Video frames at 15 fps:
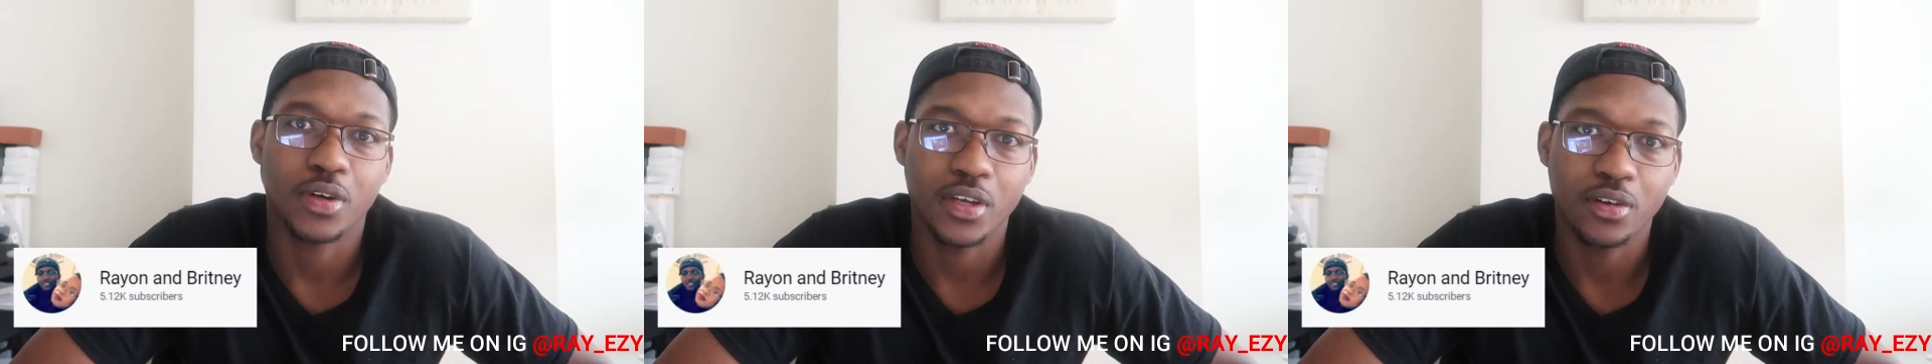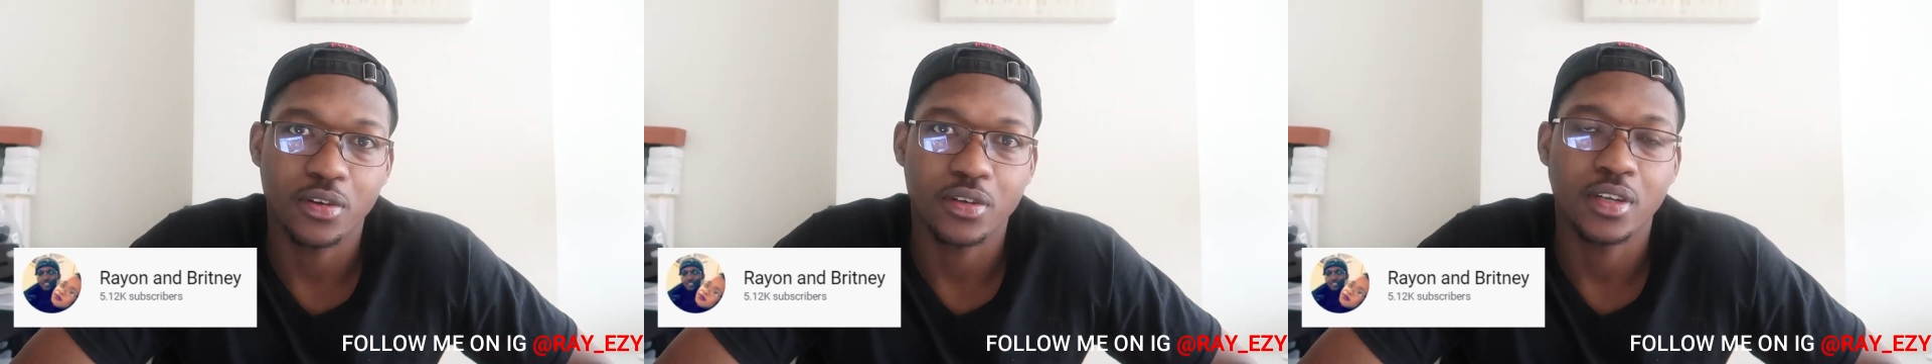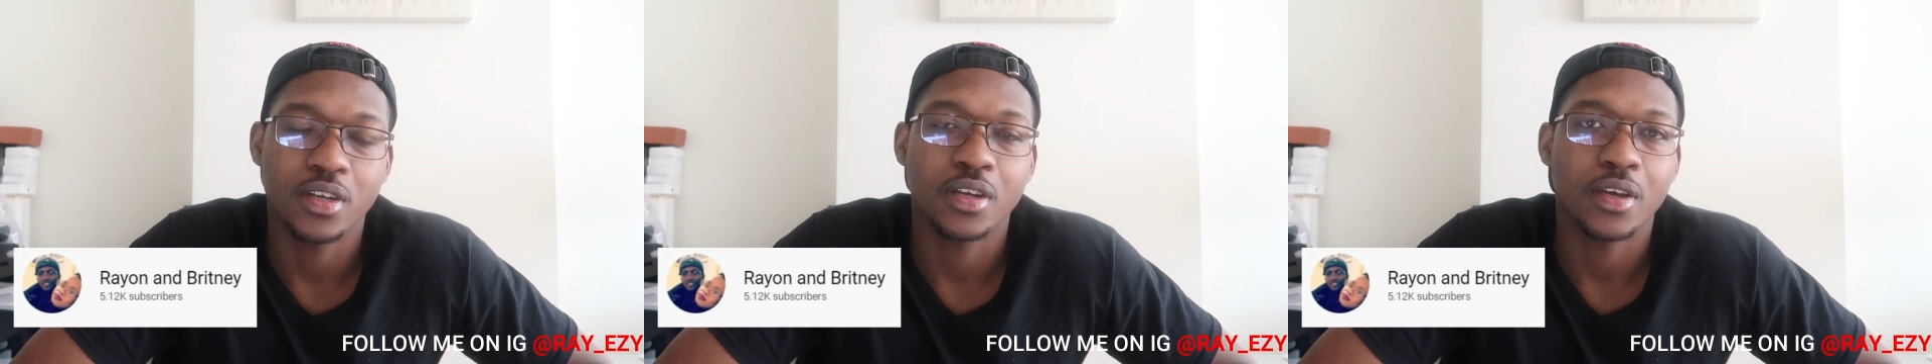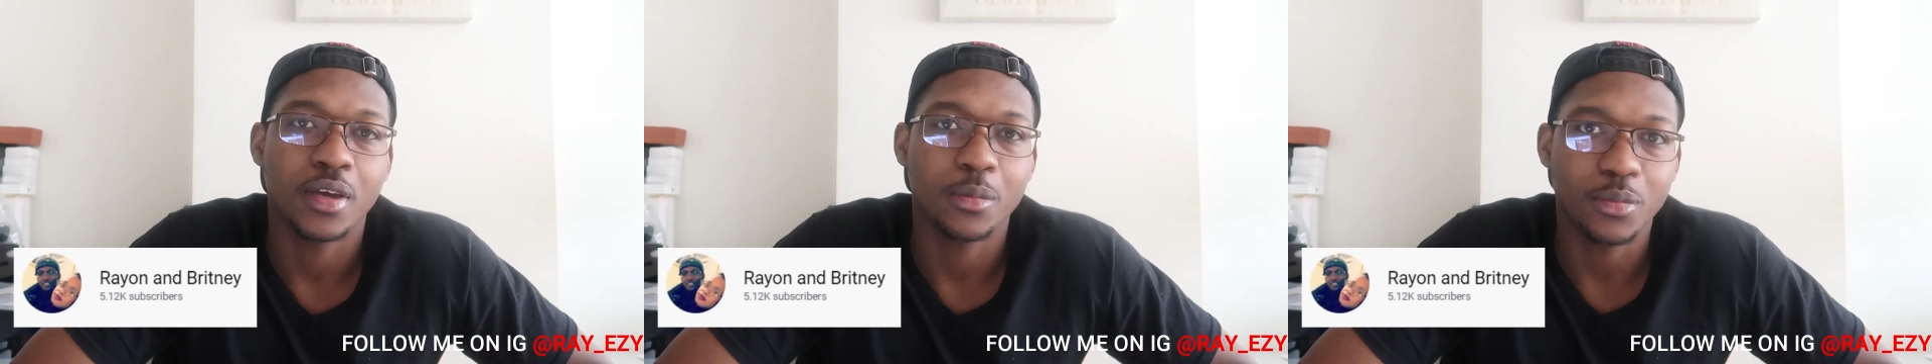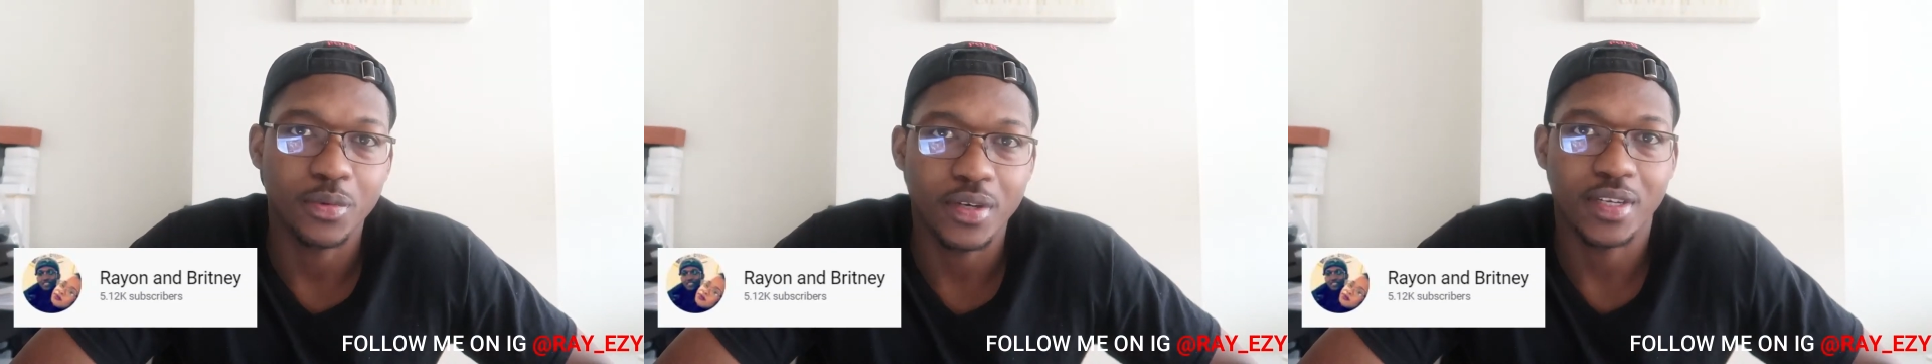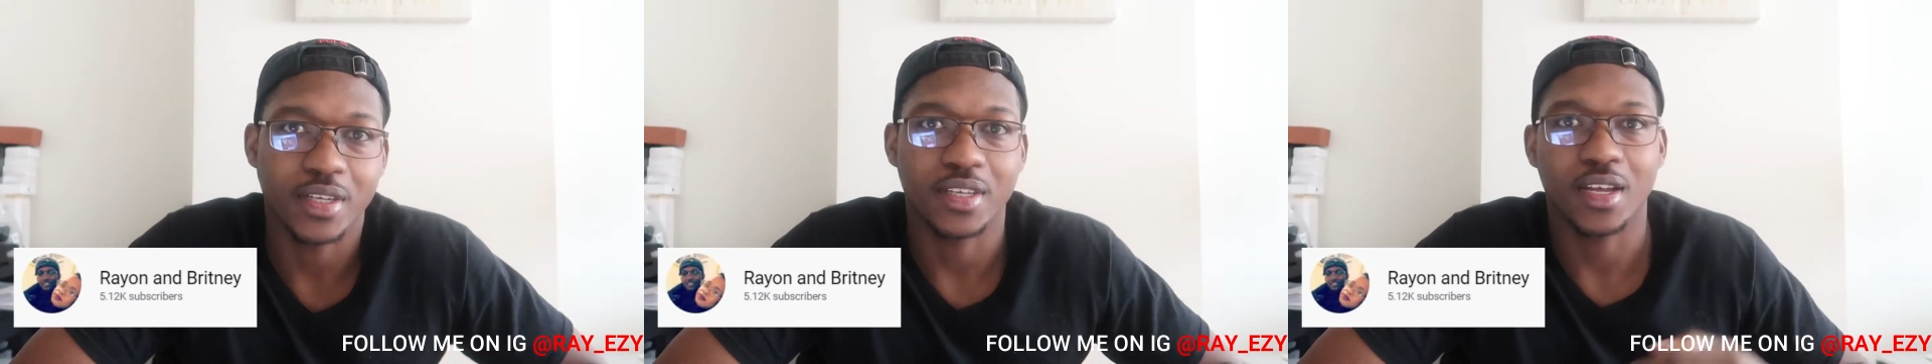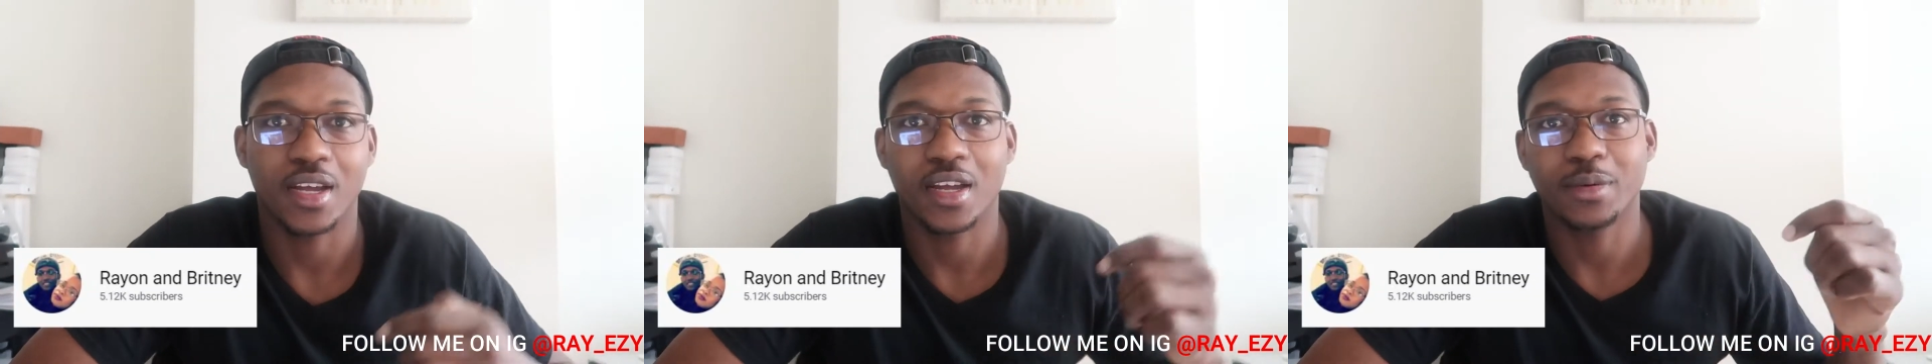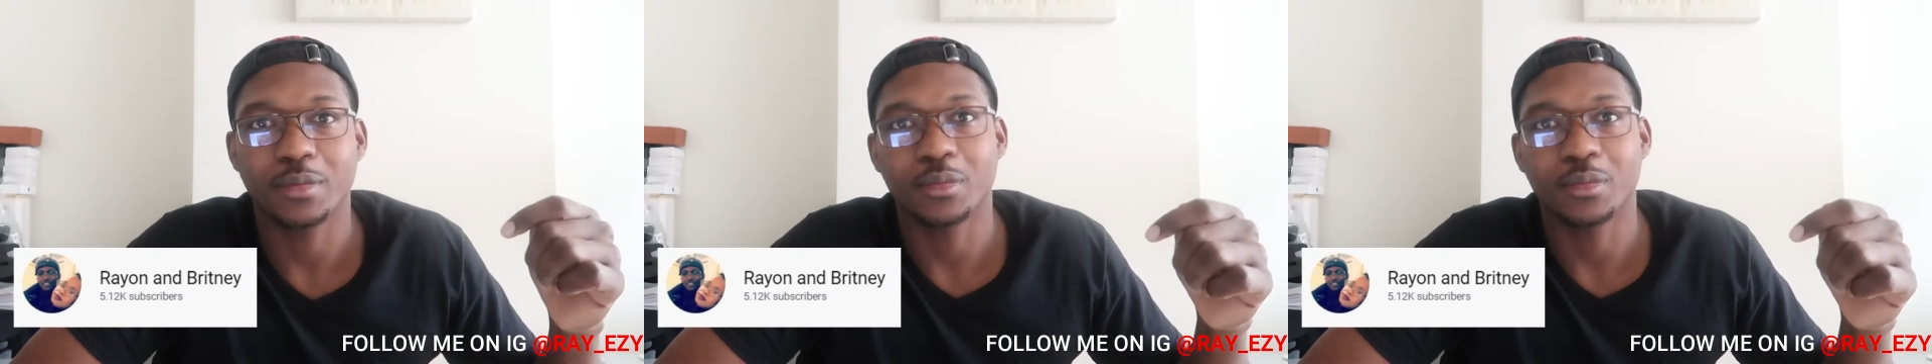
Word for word: Rayon and Britney. I'm